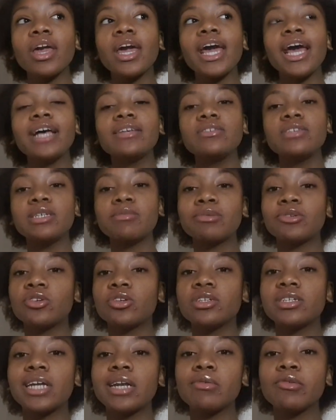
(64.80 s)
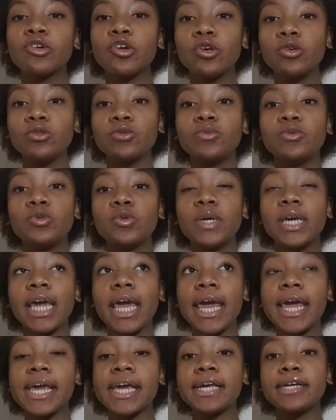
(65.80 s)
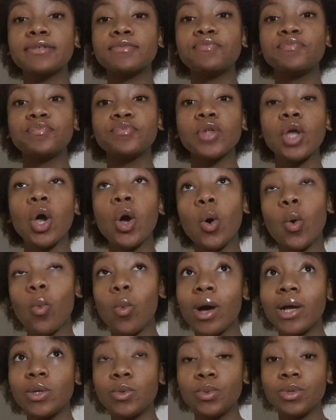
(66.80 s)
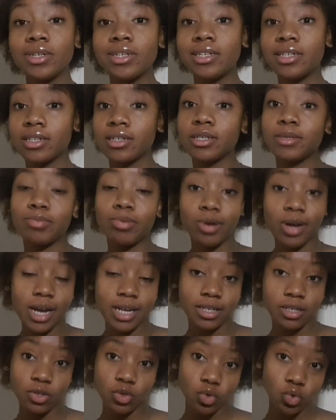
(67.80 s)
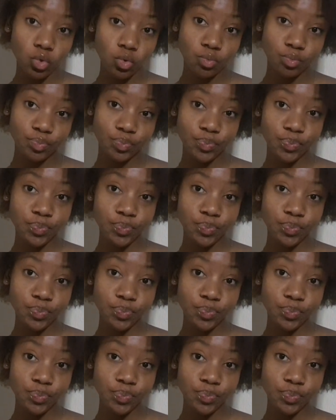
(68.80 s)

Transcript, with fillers: As you see, my story started, we're going to be doing a what would Siphokazi do?